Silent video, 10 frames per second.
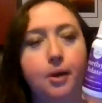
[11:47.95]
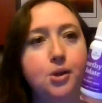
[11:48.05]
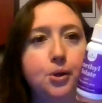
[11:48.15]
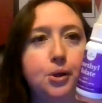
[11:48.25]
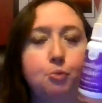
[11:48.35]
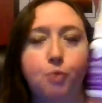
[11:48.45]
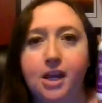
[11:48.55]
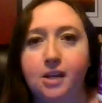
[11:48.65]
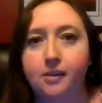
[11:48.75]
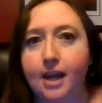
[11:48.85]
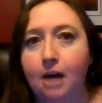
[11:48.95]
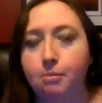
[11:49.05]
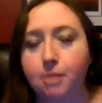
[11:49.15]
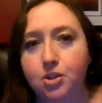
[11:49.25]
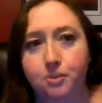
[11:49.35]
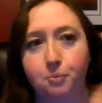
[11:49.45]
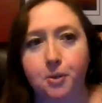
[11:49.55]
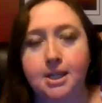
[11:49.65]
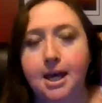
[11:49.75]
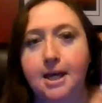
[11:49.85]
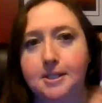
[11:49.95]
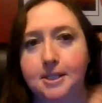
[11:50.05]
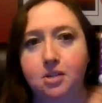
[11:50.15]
You can regulate how much someone gets,